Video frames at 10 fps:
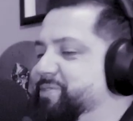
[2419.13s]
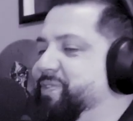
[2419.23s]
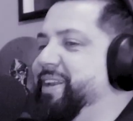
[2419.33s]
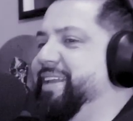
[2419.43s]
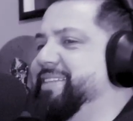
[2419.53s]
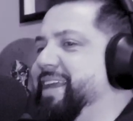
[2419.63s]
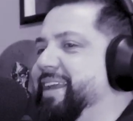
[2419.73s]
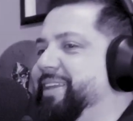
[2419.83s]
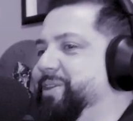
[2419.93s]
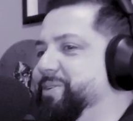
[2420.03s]
funny is
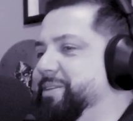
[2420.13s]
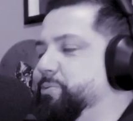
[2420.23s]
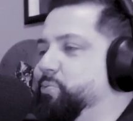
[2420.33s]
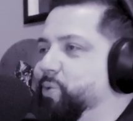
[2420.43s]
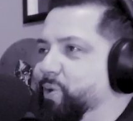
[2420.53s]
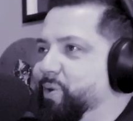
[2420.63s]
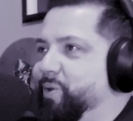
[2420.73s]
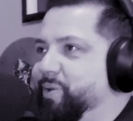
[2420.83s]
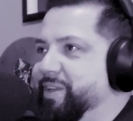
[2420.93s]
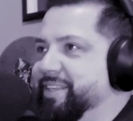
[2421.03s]
that Q-Tip's
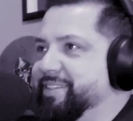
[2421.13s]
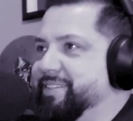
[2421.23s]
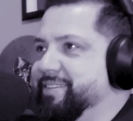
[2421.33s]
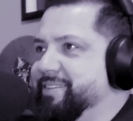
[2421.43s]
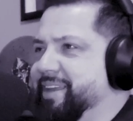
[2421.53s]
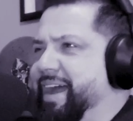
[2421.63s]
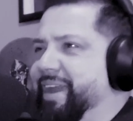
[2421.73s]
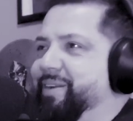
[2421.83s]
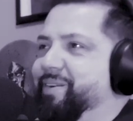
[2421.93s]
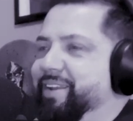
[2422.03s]
role is the
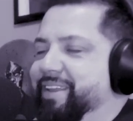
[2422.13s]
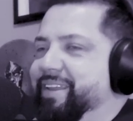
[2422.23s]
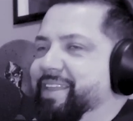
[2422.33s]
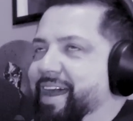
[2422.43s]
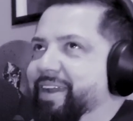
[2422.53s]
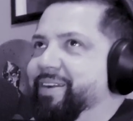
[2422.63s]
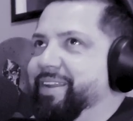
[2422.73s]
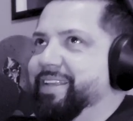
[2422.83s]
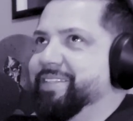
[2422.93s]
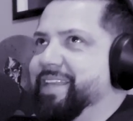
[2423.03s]
irony. The
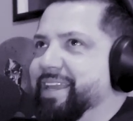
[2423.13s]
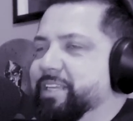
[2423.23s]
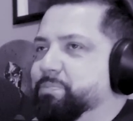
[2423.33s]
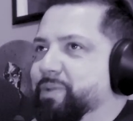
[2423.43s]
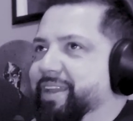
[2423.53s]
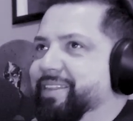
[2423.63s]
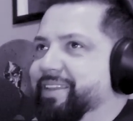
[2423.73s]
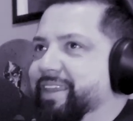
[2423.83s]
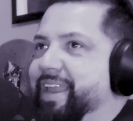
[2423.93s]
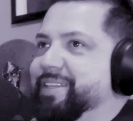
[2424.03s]
irony is that he's playing
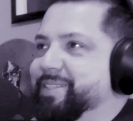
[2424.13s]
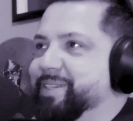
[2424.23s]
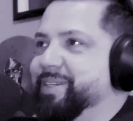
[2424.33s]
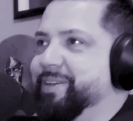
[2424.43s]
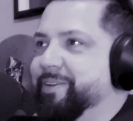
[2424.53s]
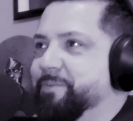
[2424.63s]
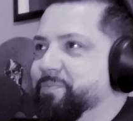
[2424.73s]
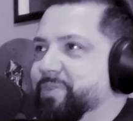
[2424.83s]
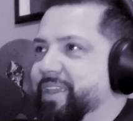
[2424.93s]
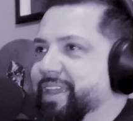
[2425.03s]
the gangsta,
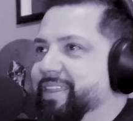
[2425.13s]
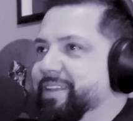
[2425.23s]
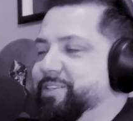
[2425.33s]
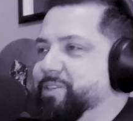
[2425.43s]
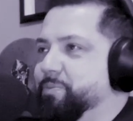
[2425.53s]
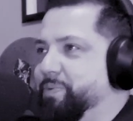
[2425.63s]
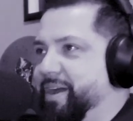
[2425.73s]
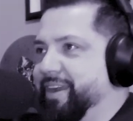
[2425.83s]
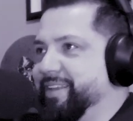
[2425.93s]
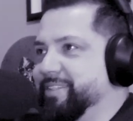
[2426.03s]
and then
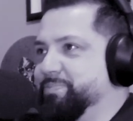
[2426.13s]
Tupac is